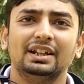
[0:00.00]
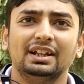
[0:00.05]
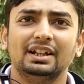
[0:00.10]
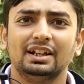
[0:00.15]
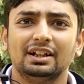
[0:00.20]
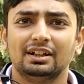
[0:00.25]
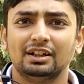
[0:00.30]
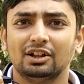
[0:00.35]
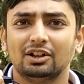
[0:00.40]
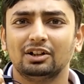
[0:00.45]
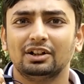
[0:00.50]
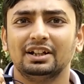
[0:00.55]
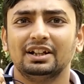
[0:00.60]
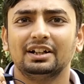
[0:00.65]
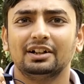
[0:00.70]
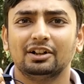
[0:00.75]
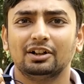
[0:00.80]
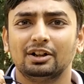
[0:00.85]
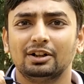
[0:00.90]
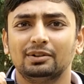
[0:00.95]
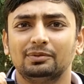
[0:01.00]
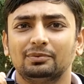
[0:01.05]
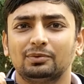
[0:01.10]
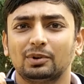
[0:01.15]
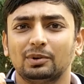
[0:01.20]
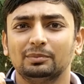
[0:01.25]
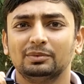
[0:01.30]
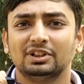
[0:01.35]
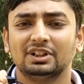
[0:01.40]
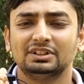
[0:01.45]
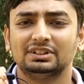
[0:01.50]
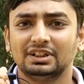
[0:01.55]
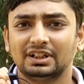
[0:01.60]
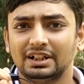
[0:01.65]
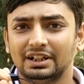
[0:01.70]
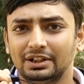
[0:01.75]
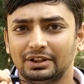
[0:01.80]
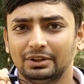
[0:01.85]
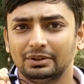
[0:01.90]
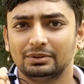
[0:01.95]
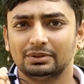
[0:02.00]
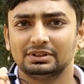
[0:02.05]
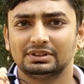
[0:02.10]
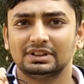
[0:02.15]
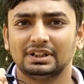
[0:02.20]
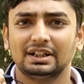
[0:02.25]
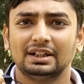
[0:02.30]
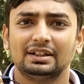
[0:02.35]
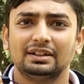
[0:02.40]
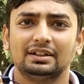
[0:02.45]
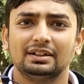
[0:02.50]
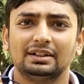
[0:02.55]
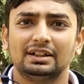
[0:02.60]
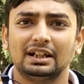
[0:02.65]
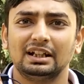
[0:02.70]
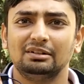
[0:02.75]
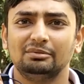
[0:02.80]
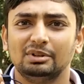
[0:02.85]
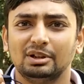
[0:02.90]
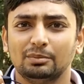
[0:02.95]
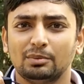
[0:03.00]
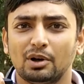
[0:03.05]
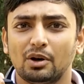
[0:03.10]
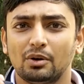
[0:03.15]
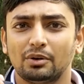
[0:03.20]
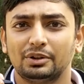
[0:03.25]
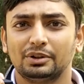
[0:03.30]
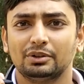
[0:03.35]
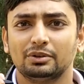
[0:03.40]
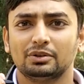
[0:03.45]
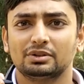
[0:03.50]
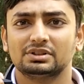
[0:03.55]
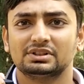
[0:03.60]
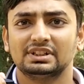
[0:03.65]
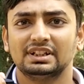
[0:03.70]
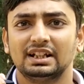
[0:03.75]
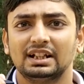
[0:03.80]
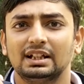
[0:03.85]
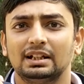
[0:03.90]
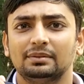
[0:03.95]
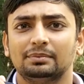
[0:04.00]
learned and heard from the other interviews, that tell me about yourself,